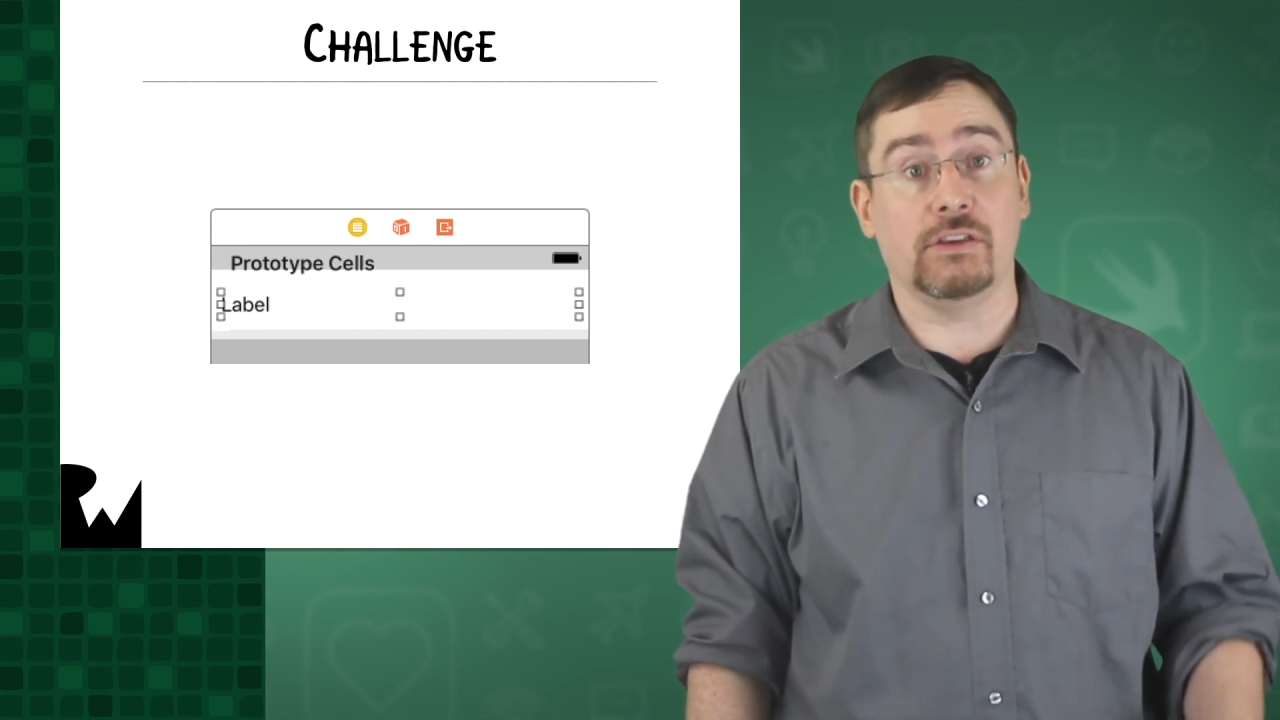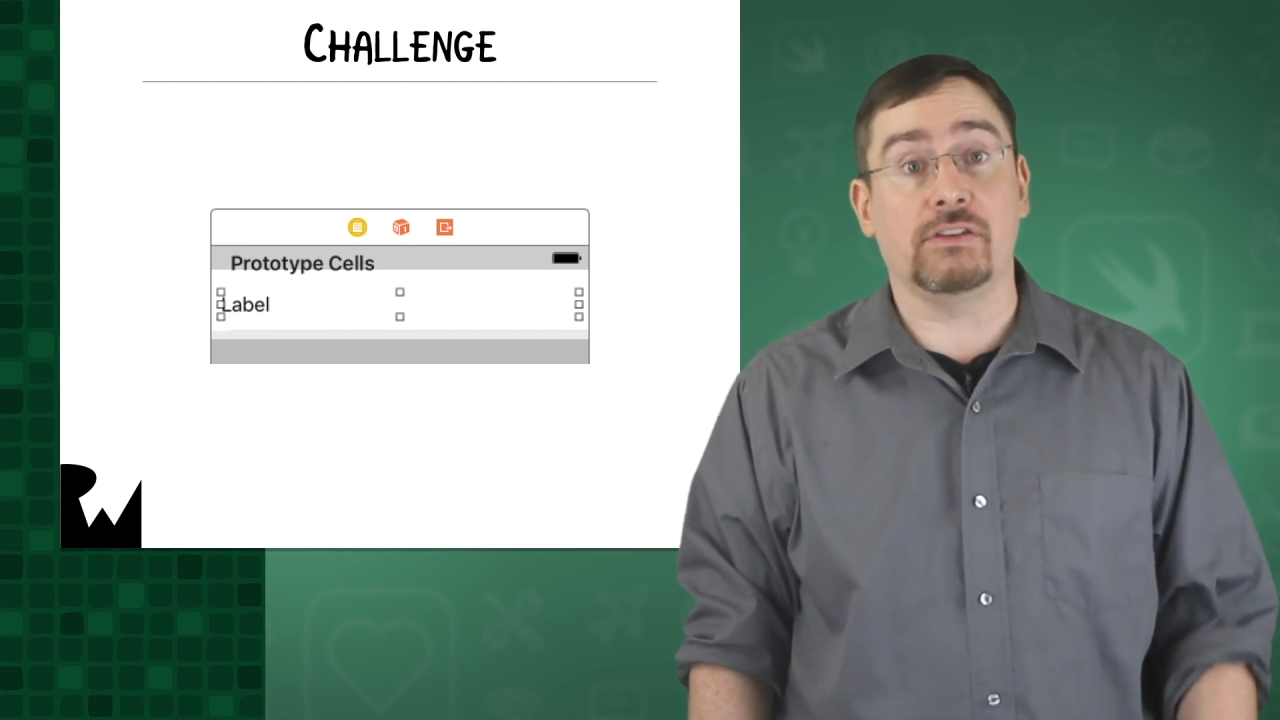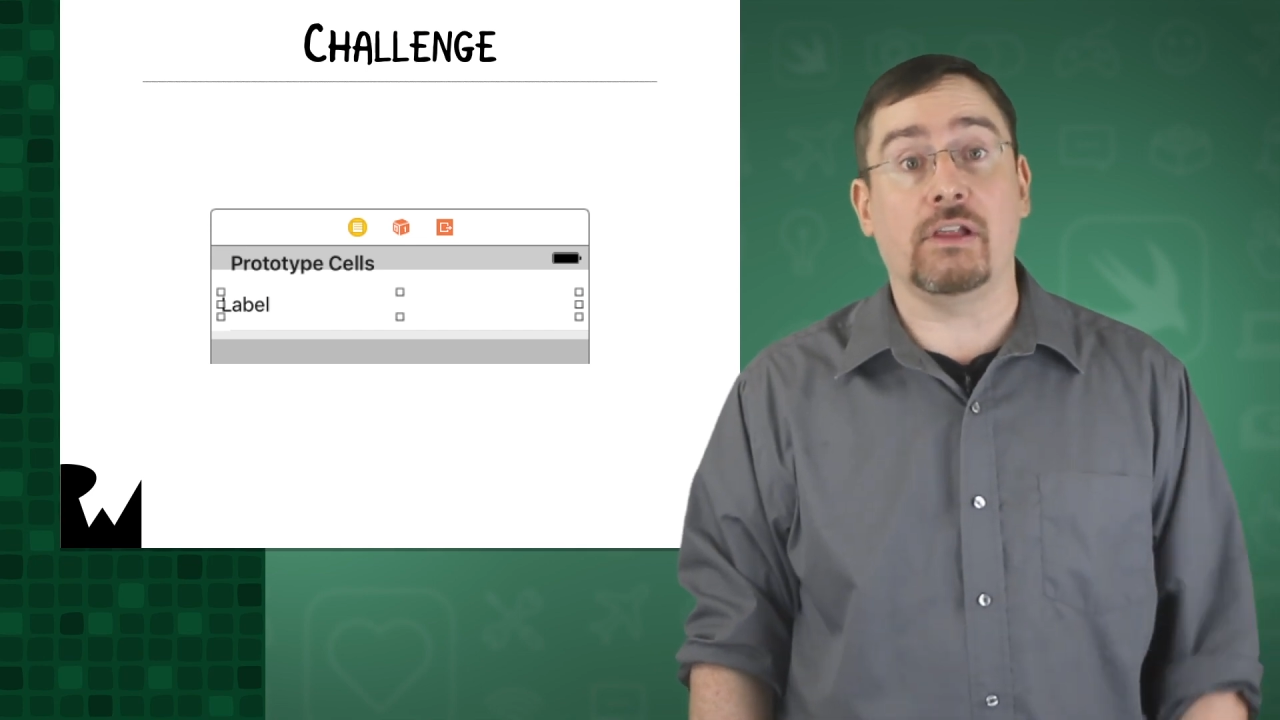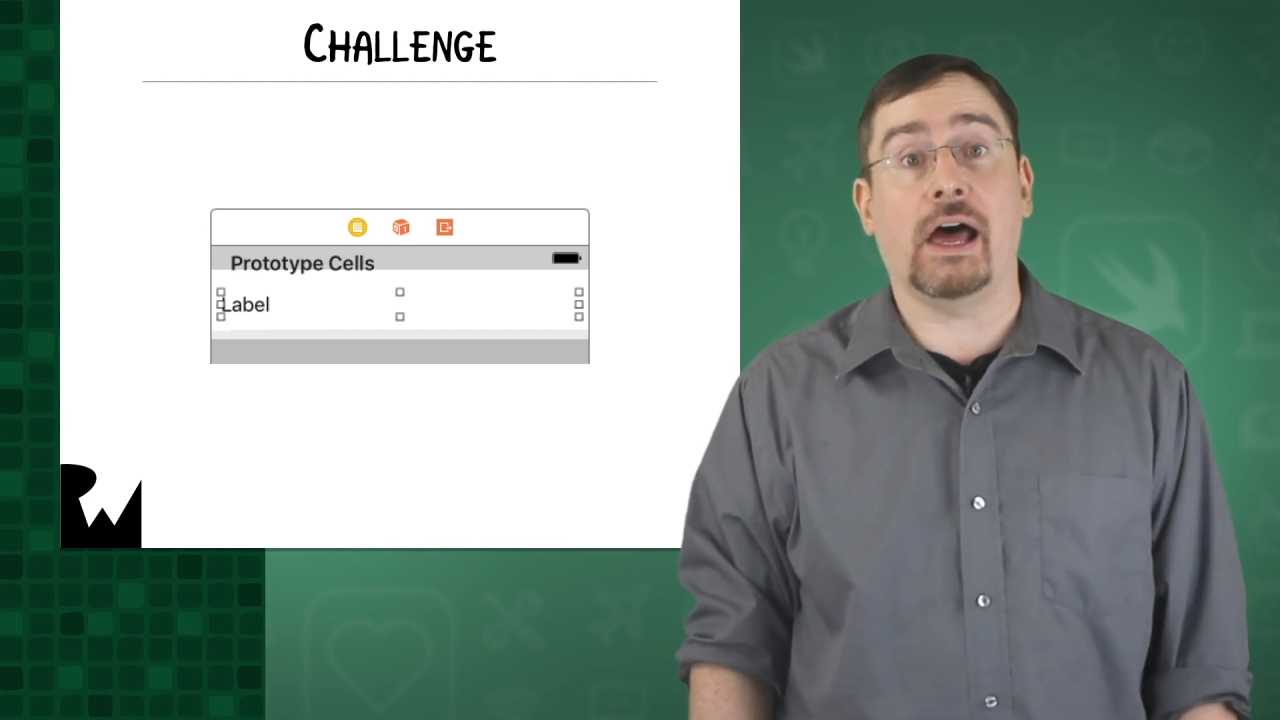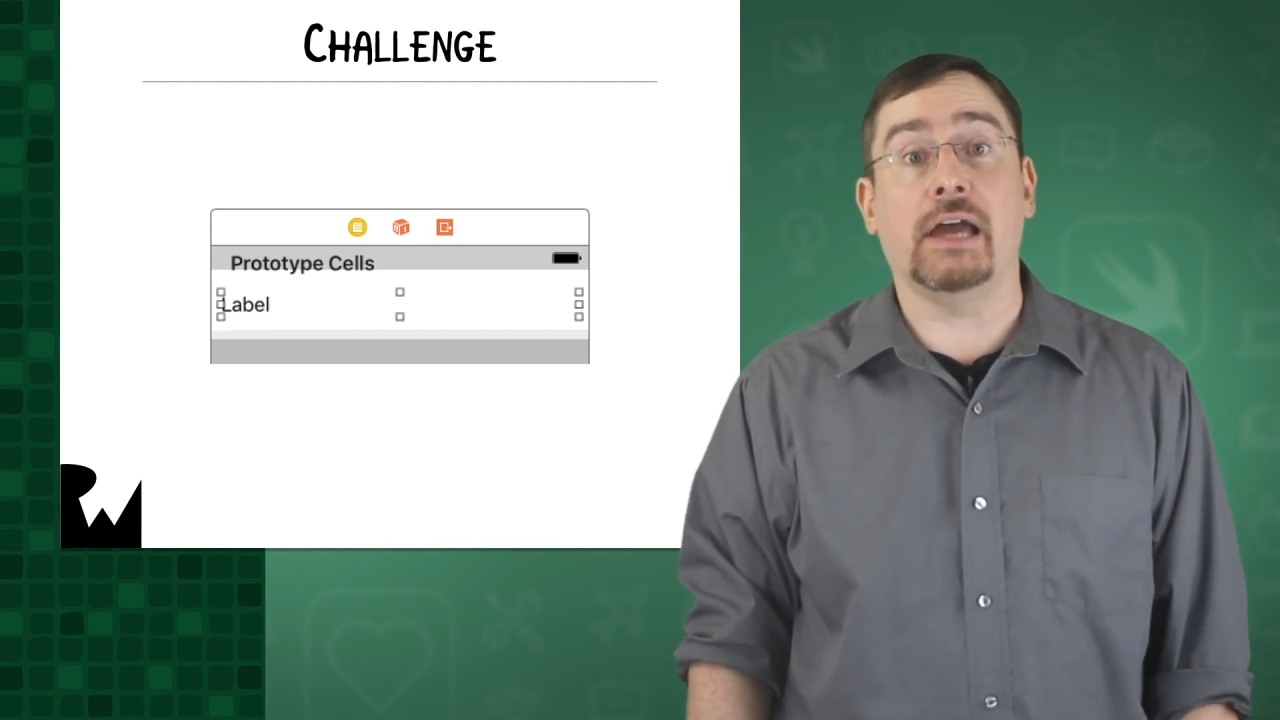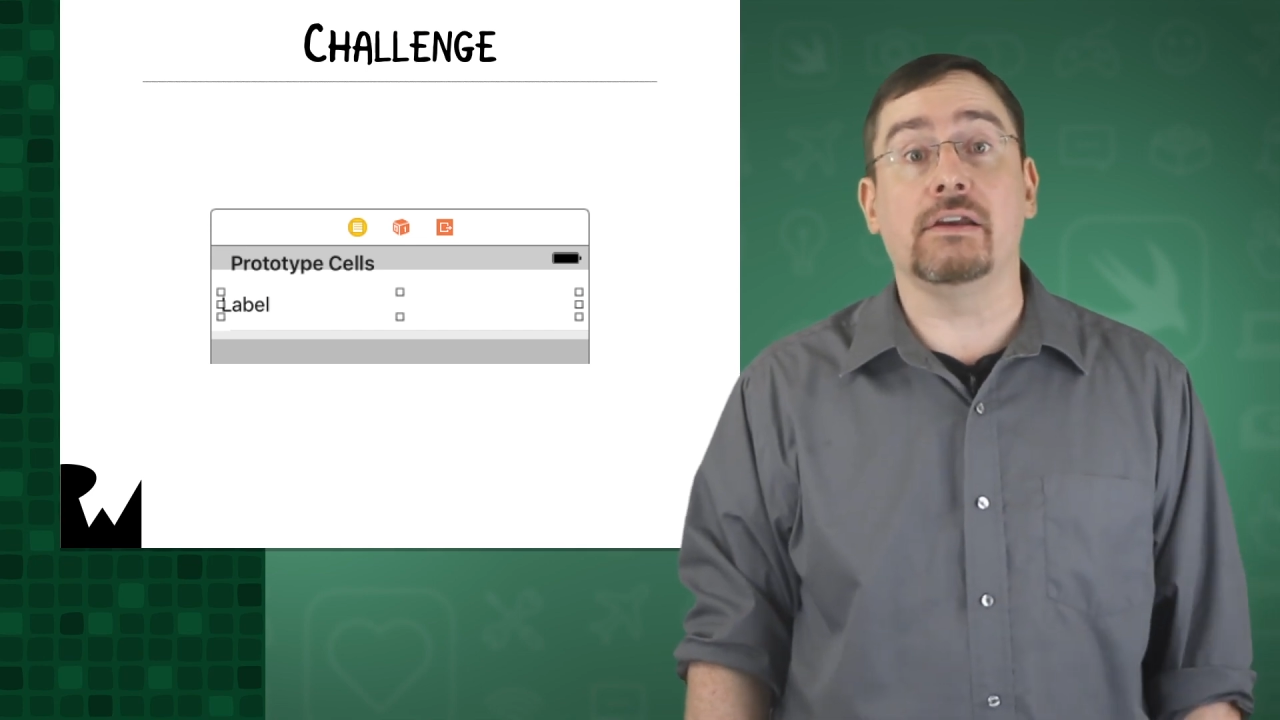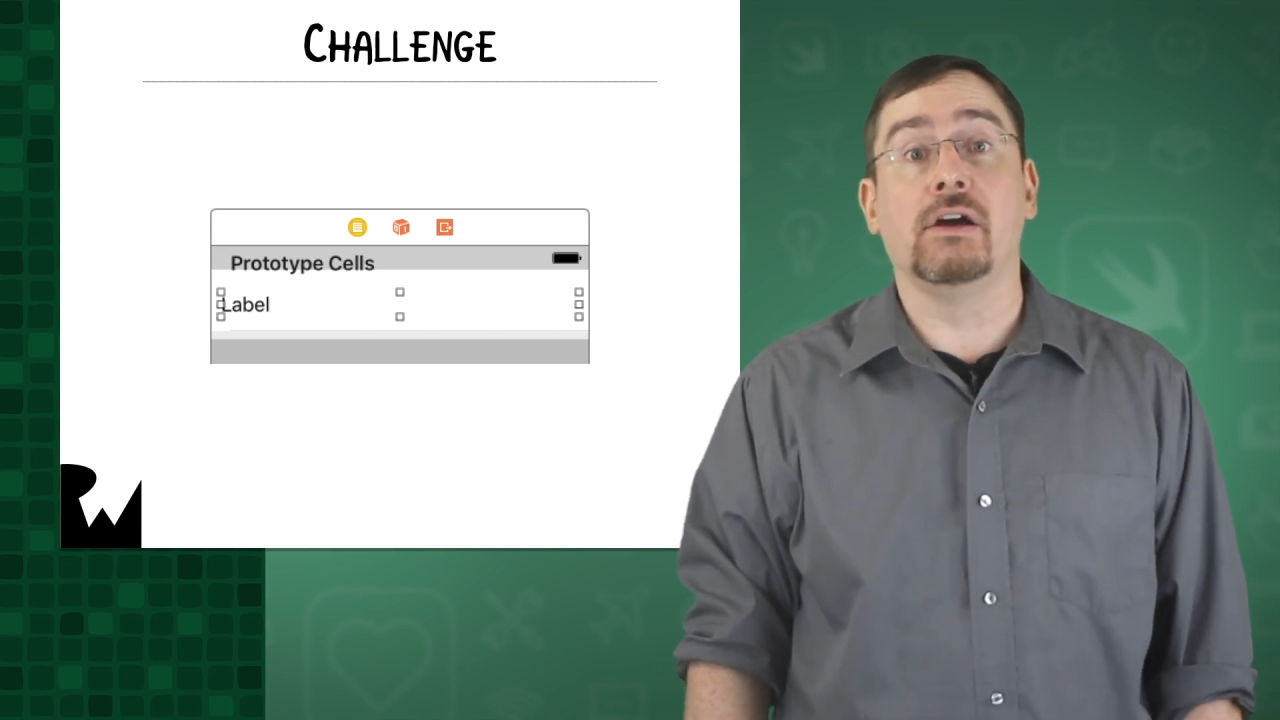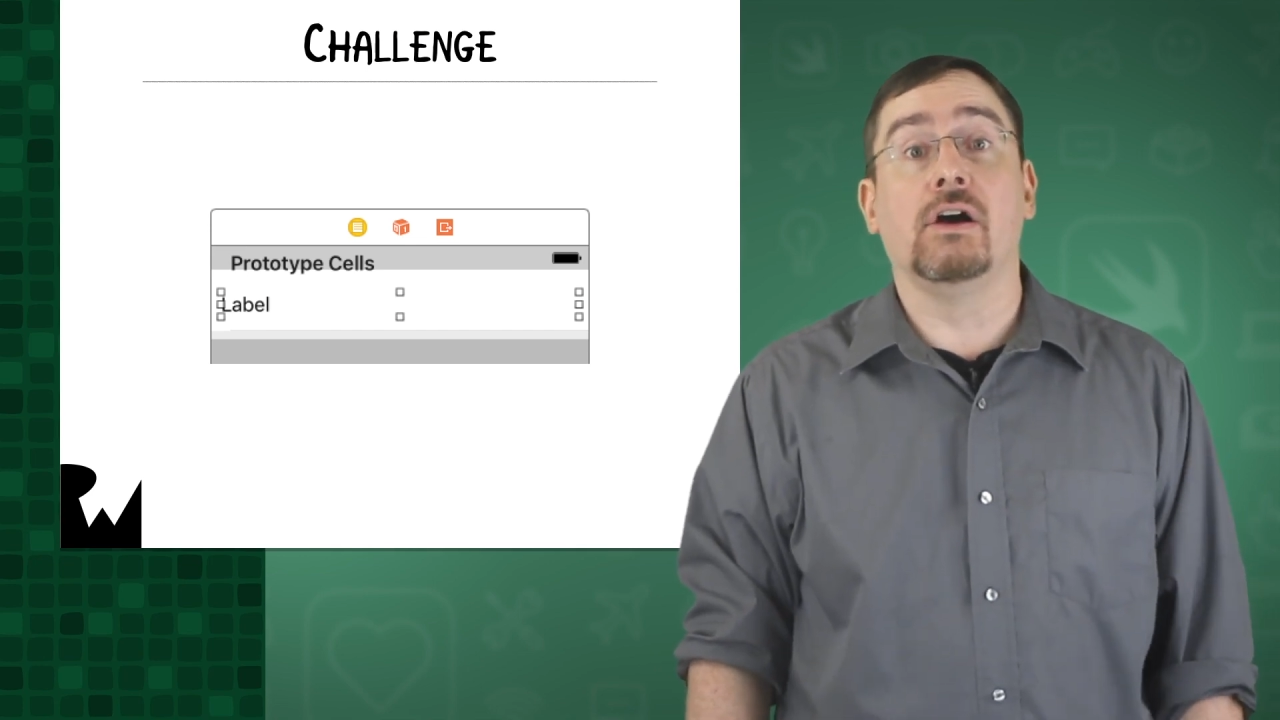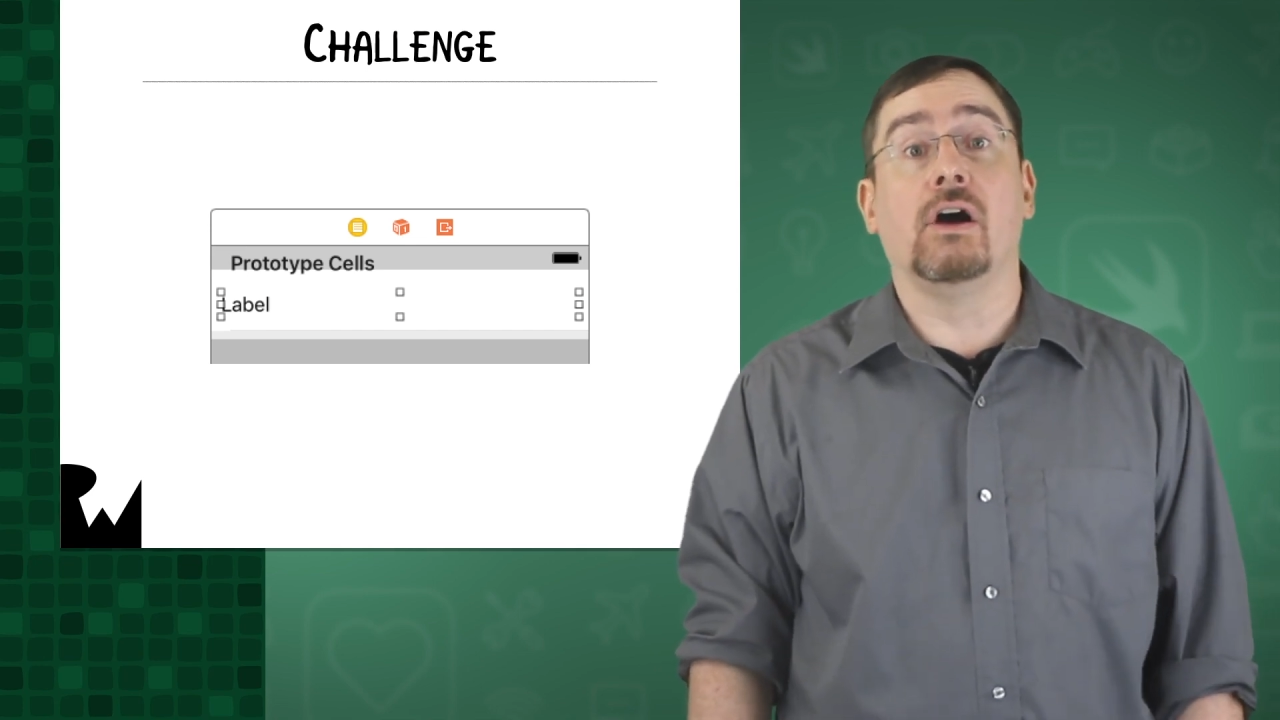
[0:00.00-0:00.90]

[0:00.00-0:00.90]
in the slide.